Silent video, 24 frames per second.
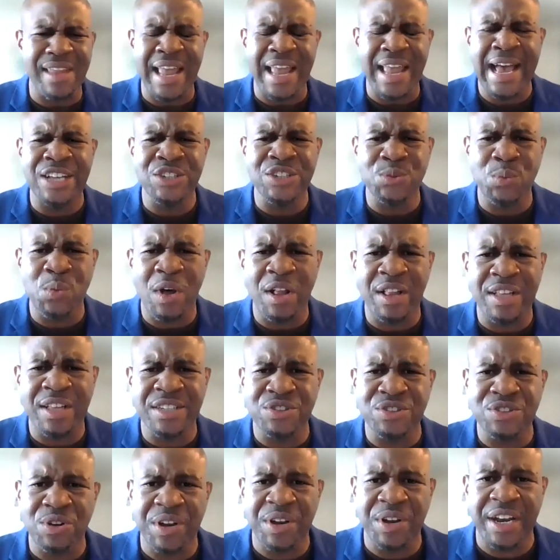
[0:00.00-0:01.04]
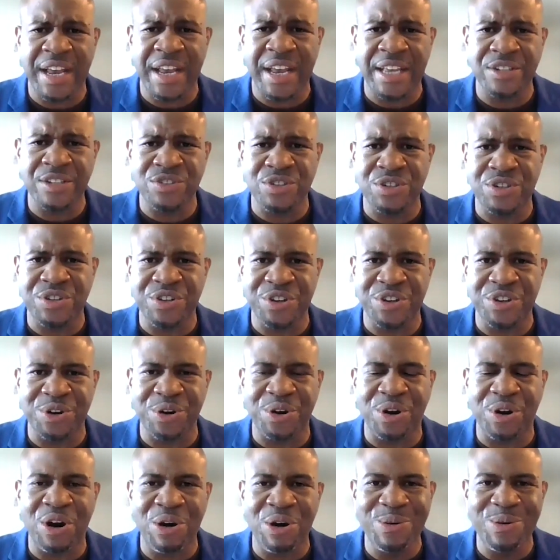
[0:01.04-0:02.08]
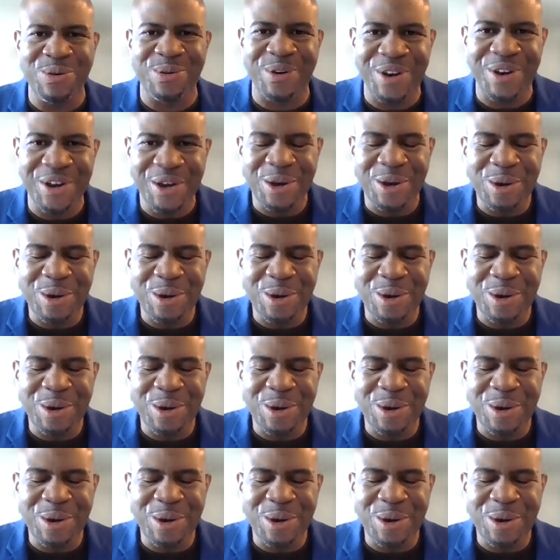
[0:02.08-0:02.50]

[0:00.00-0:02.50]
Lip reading: as well as looking into your own